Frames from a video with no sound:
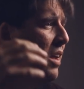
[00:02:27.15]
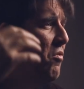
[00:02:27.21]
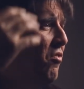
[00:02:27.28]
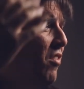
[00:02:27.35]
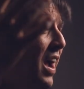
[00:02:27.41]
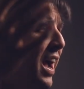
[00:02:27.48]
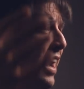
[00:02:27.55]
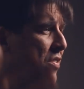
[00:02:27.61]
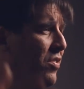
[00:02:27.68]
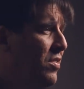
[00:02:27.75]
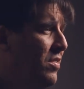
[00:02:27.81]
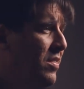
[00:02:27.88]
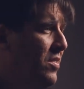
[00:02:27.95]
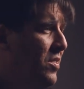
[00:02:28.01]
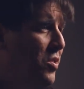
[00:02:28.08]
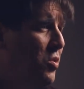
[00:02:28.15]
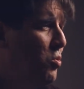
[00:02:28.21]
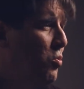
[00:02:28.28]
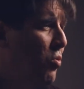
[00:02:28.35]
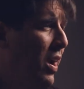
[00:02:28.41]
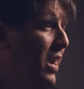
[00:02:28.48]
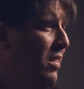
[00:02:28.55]
and fast to do
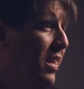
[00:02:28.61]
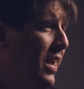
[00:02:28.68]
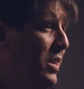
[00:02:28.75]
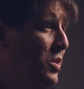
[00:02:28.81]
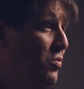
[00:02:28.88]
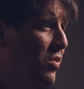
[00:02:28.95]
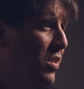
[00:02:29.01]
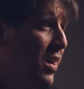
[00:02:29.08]
great things for